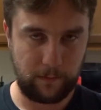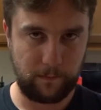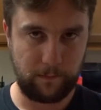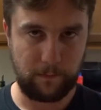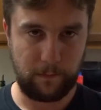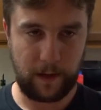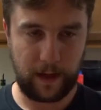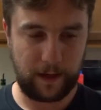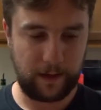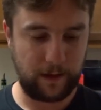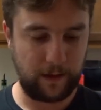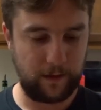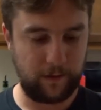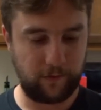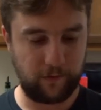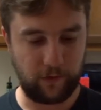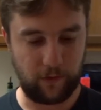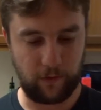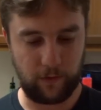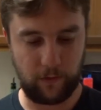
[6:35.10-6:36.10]
Mainly
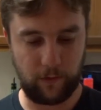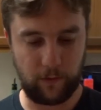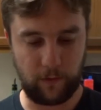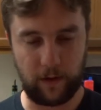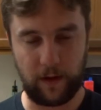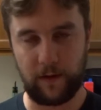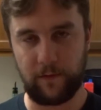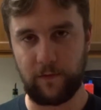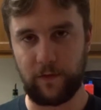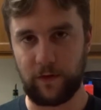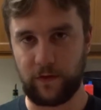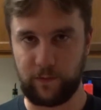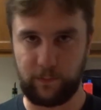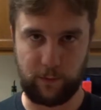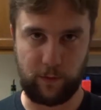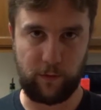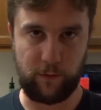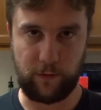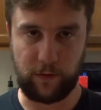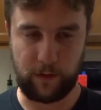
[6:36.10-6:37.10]
so you don't have it
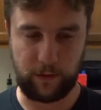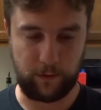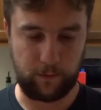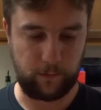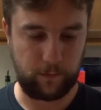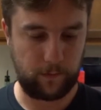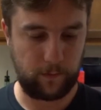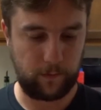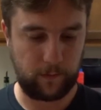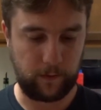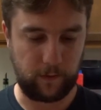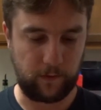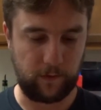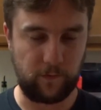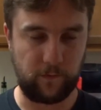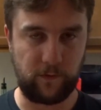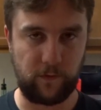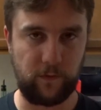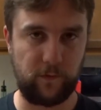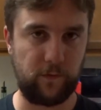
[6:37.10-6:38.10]
explode on you. Because
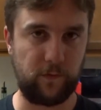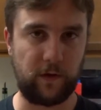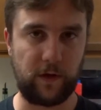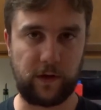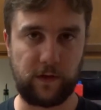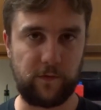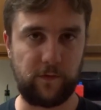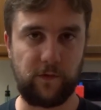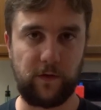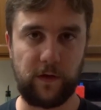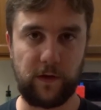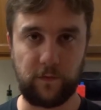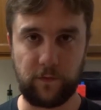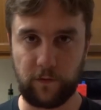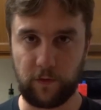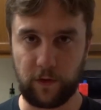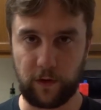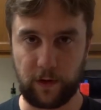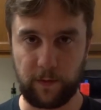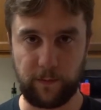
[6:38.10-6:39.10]
if you forget to feed it
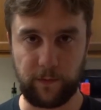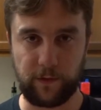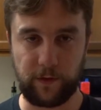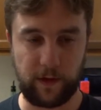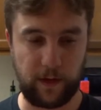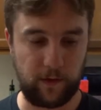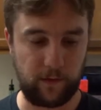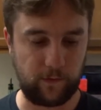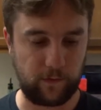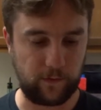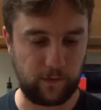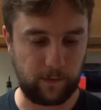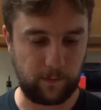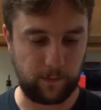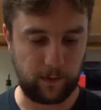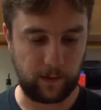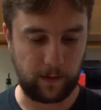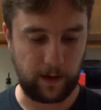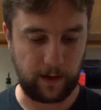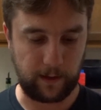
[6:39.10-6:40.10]
for a couple days or
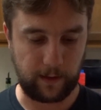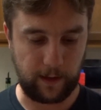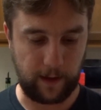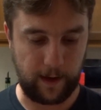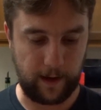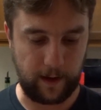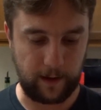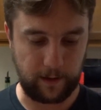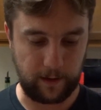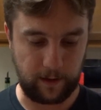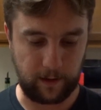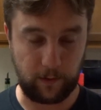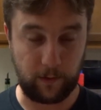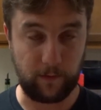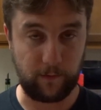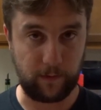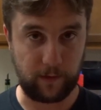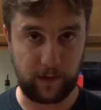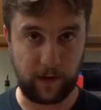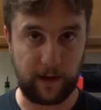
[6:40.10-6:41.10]
something like that, and you
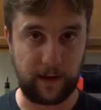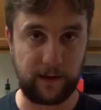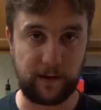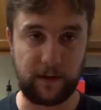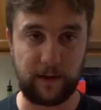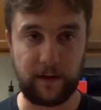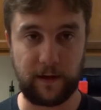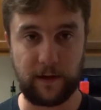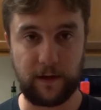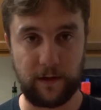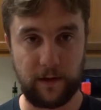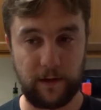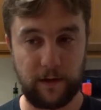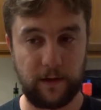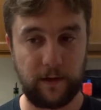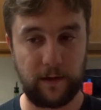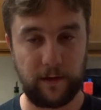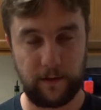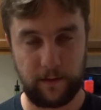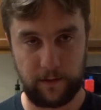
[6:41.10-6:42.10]
have a tight lid,
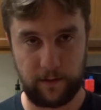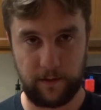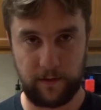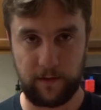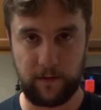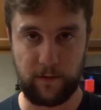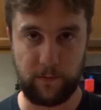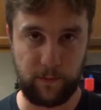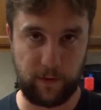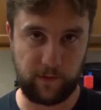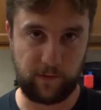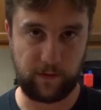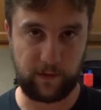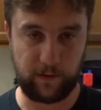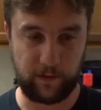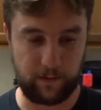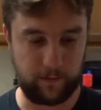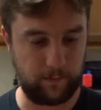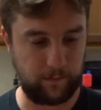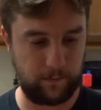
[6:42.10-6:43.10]
you're
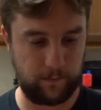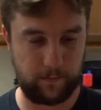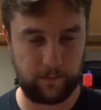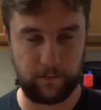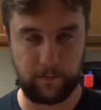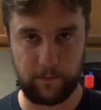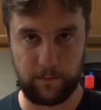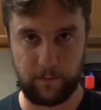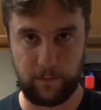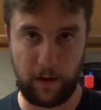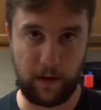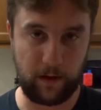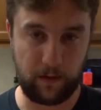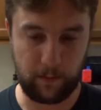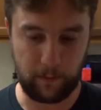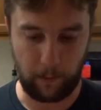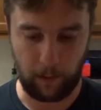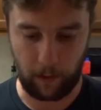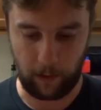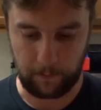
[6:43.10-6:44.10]
basically making
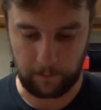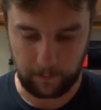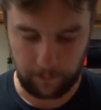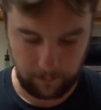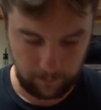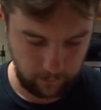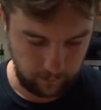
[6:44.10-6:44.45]
a bomb.